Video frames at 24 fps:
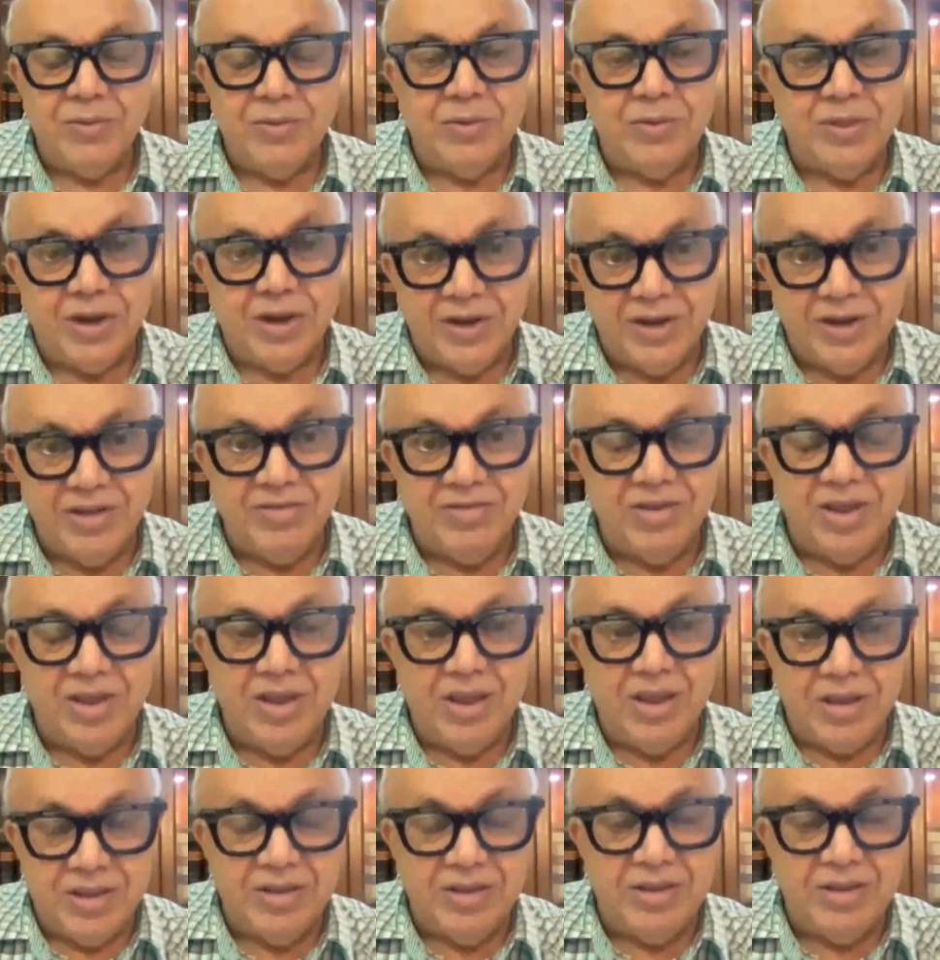So that is
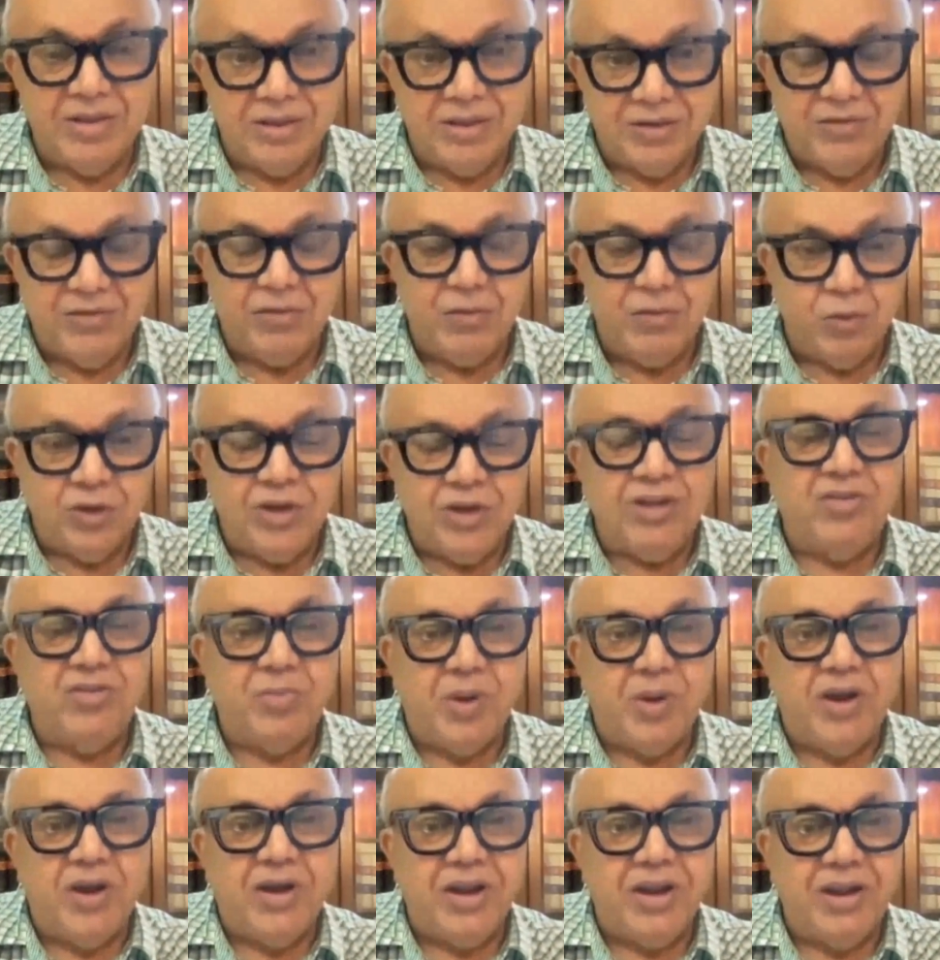the suit
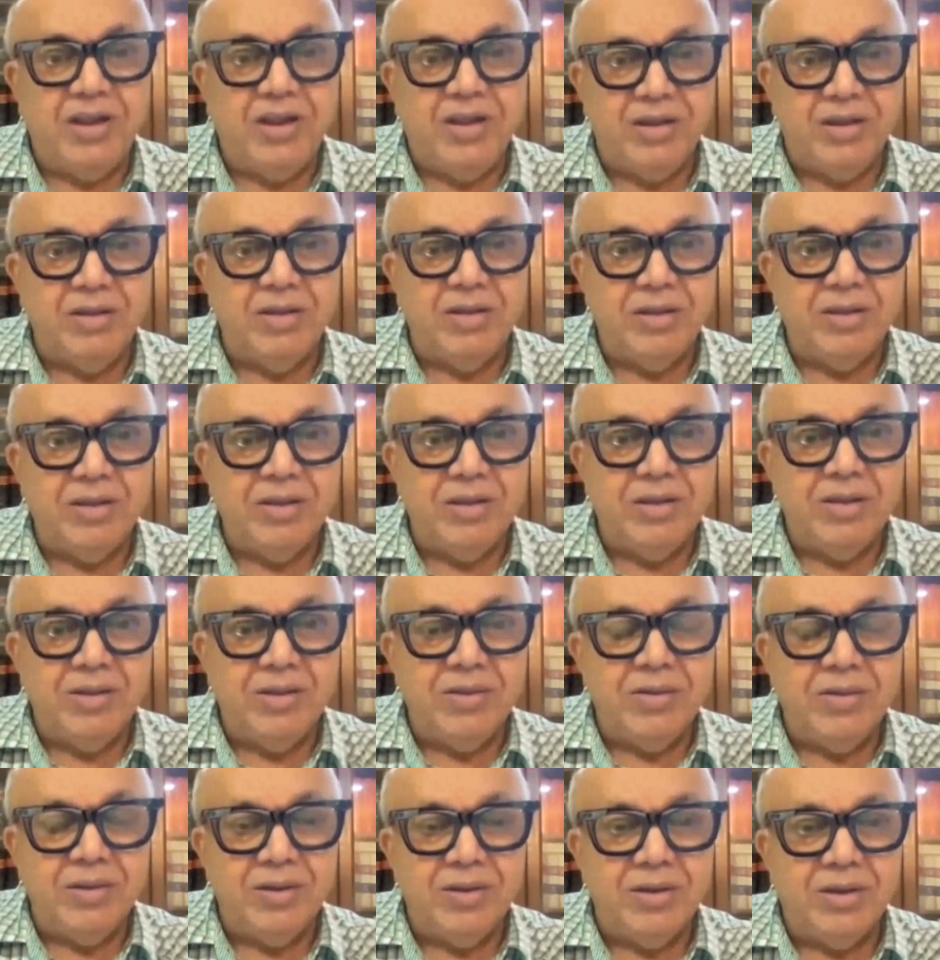is pending
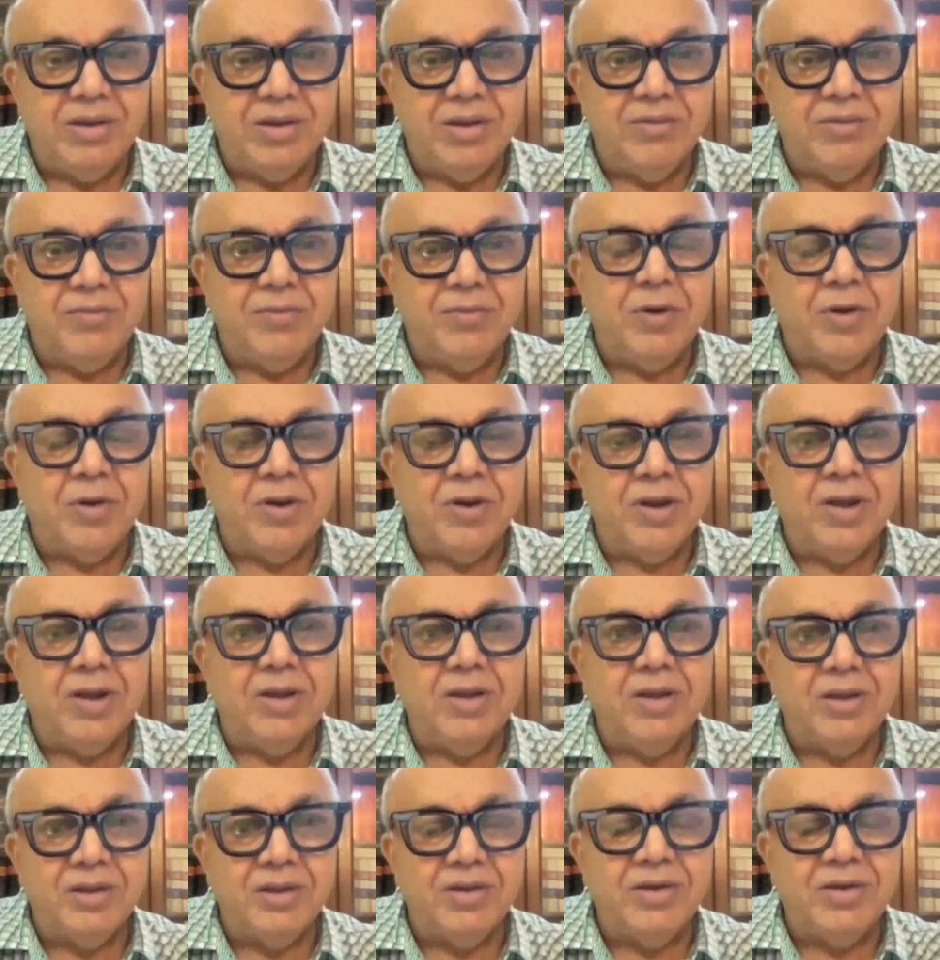for
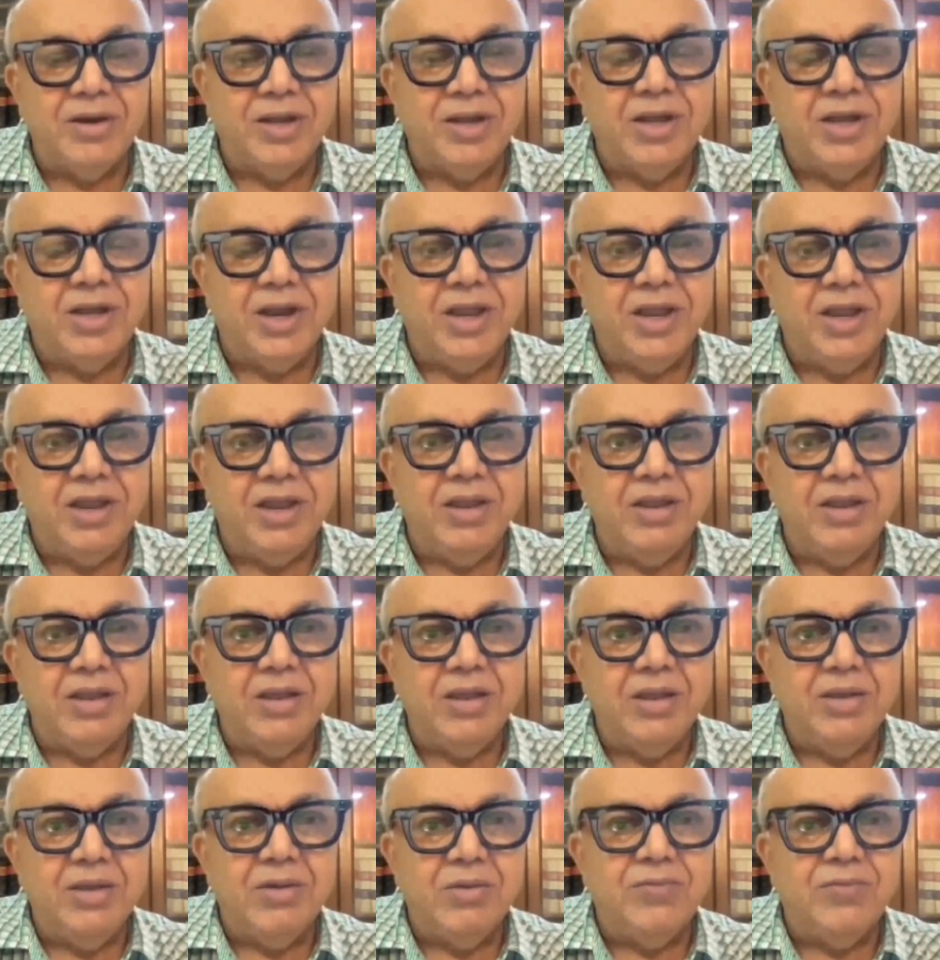a decree
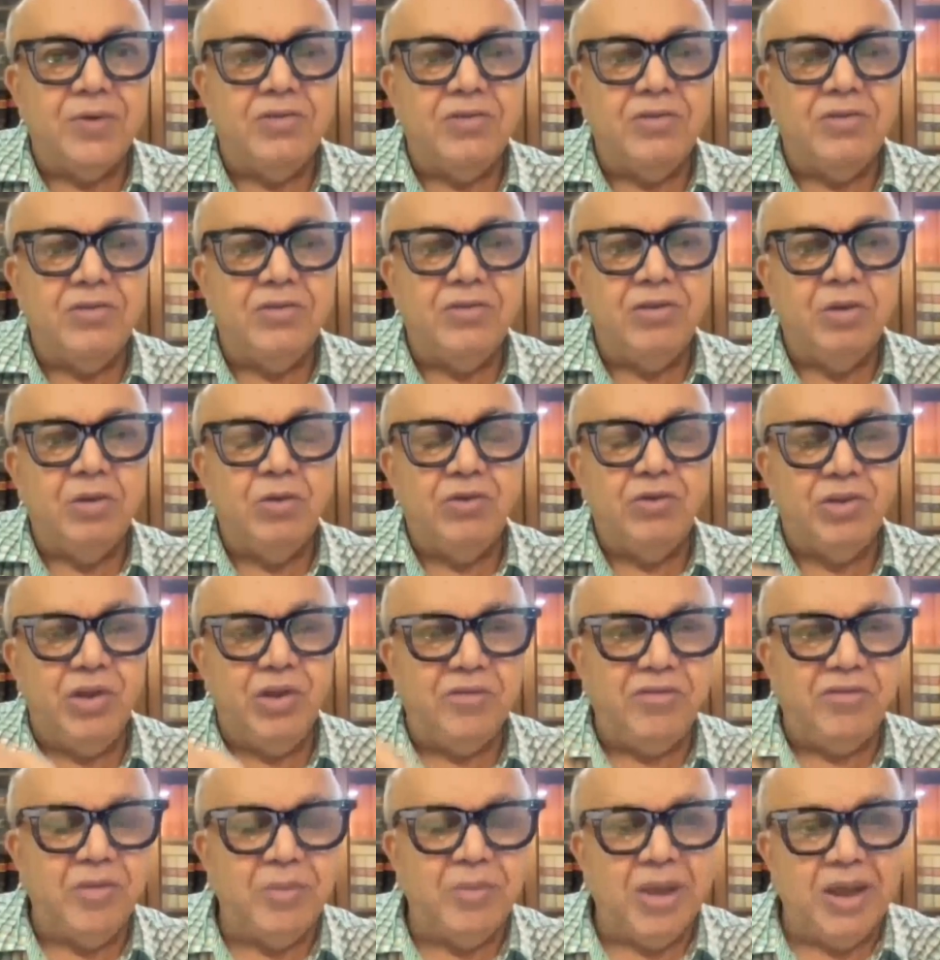for
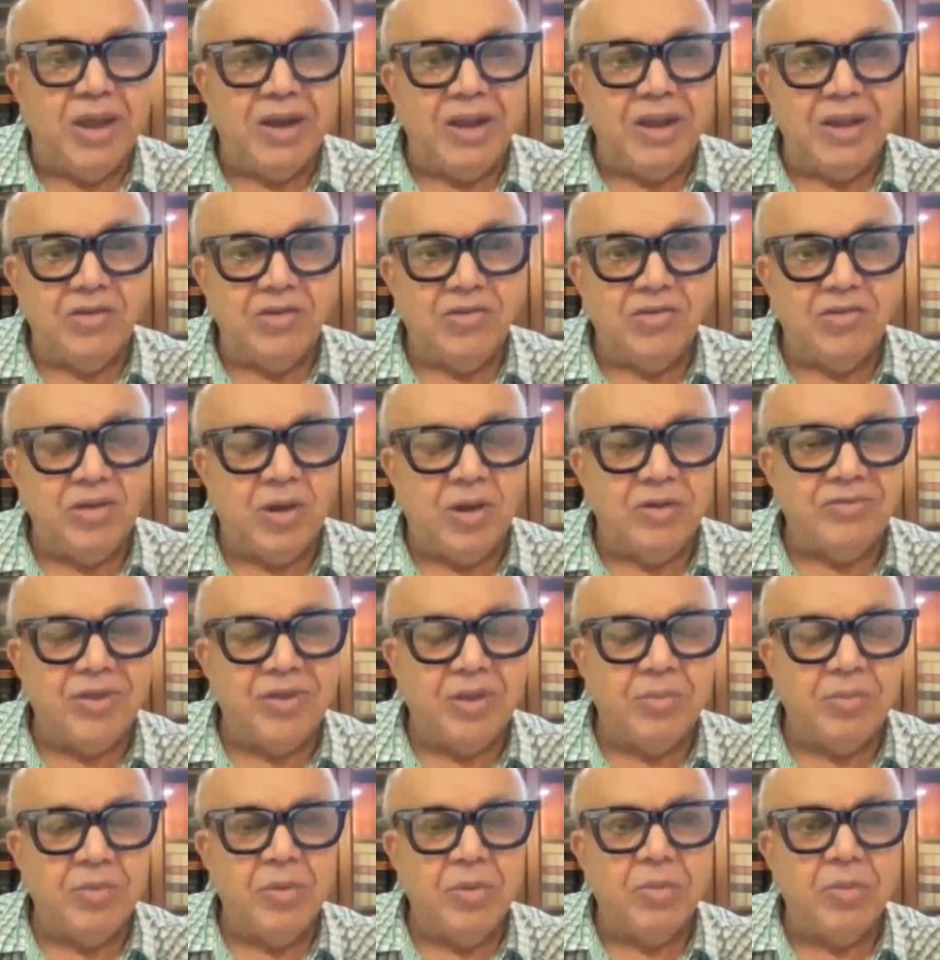dissolution of a marriage or
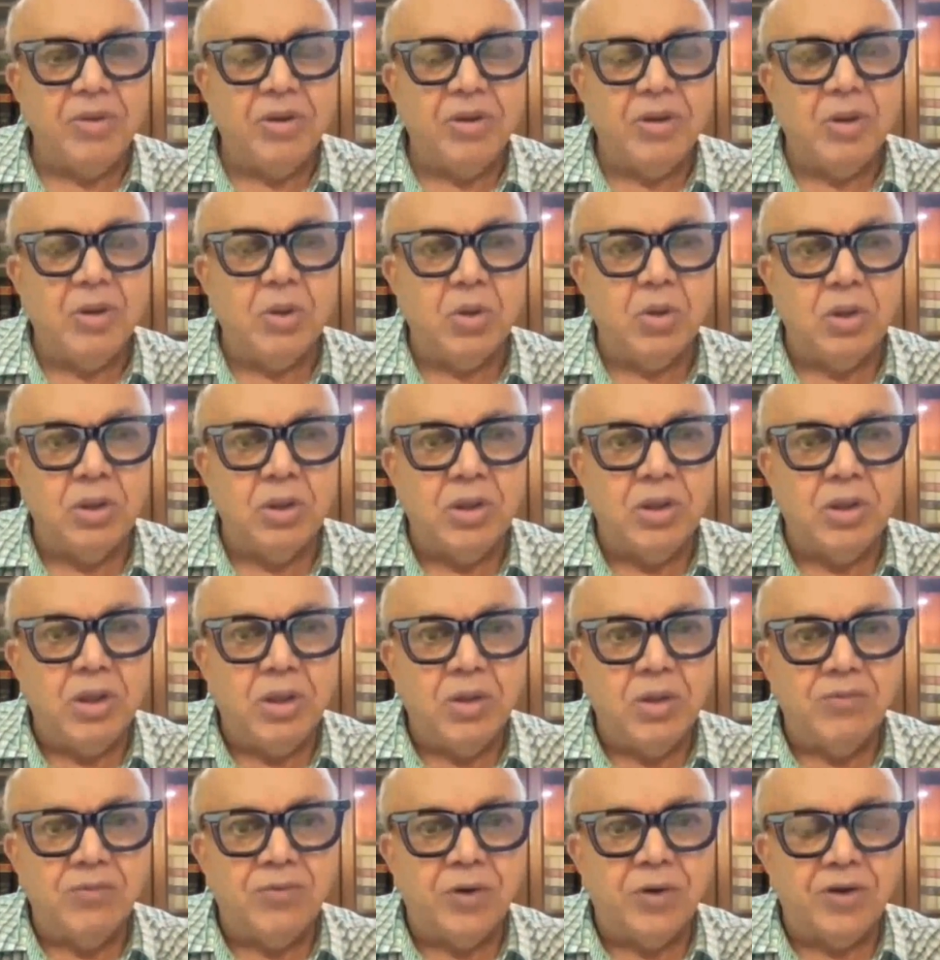
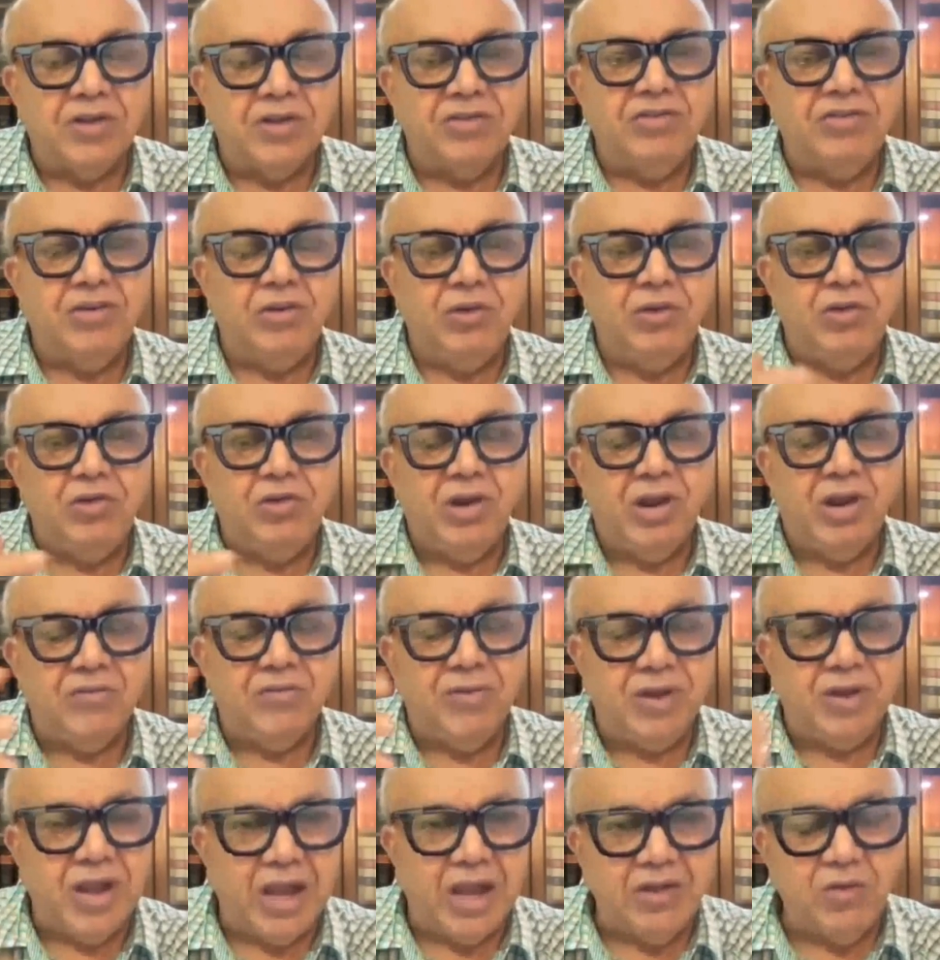for restitution
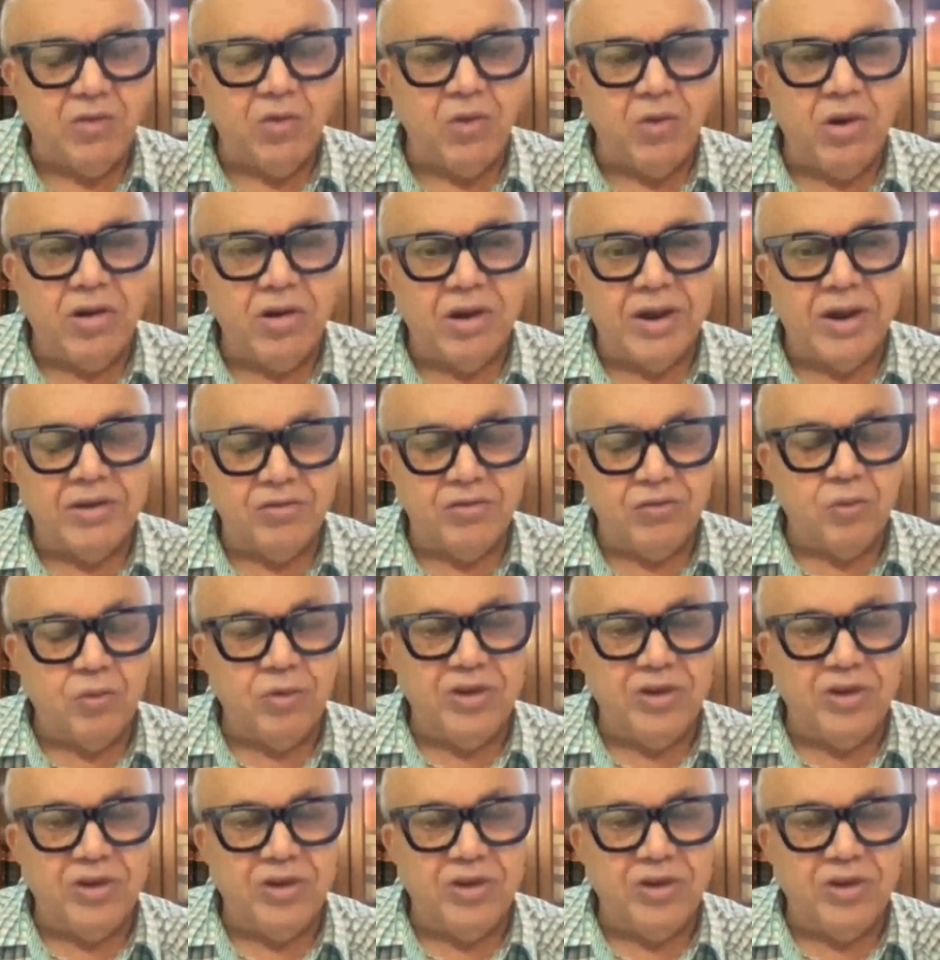of a conjugal right.